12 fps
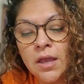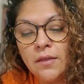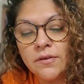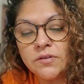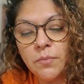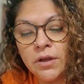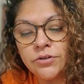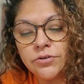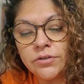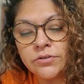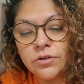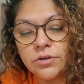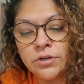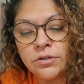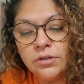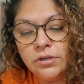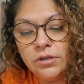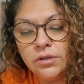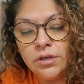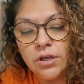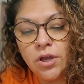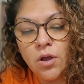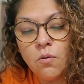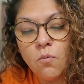This mantra is good.
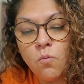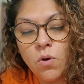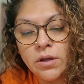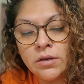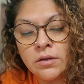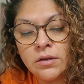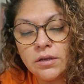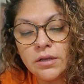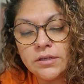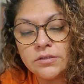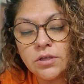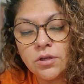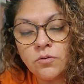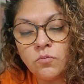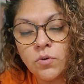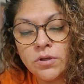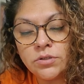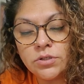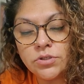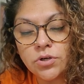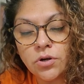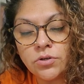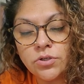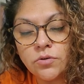One is the good one to
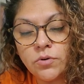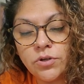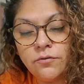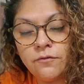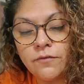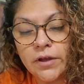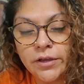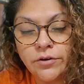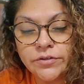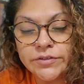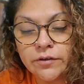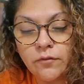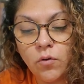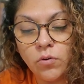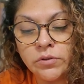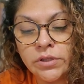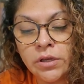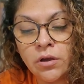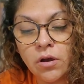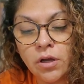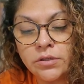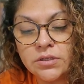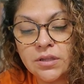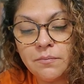turn to when you find yourself holding on
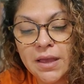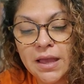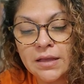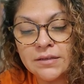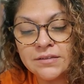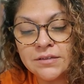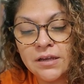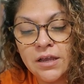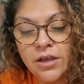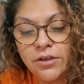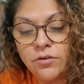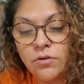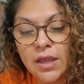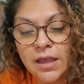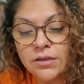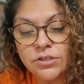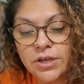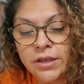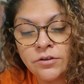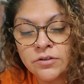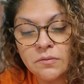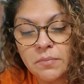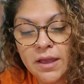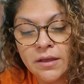to the past. You can't change the
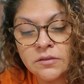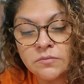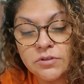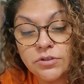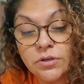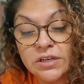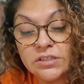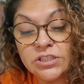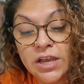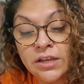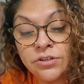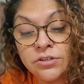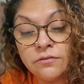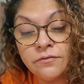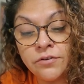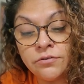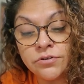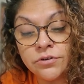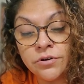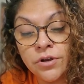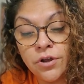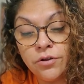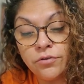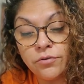past, but you can change the future
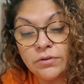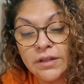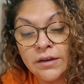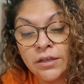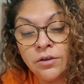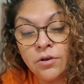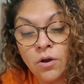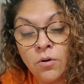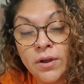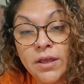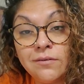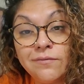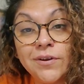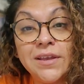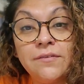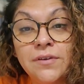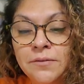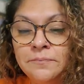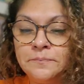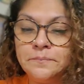through letting go and forgiving.